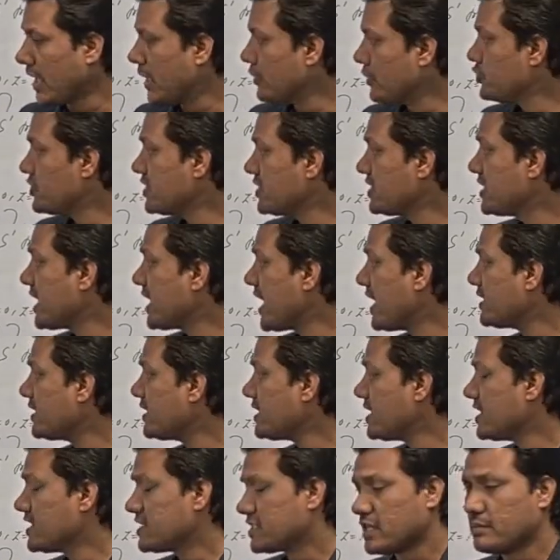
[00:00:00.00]
And you see that
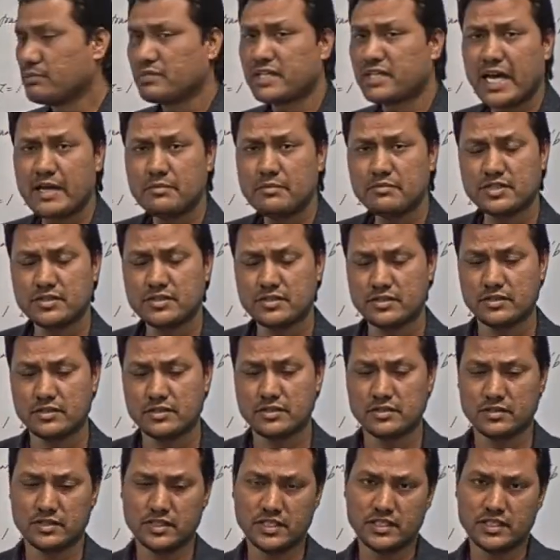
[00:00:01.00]
sometimes
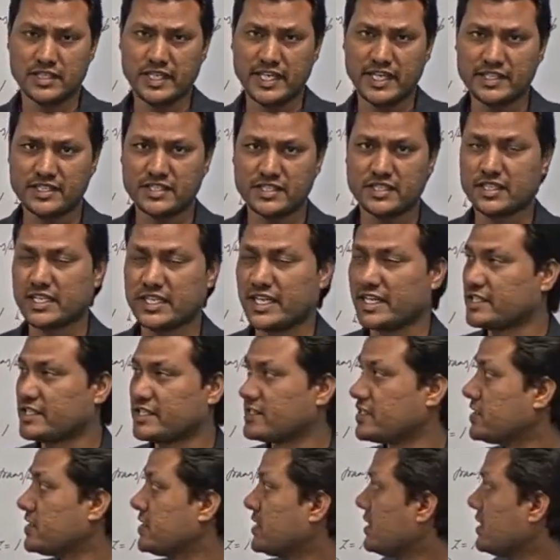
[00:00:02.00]
the text gets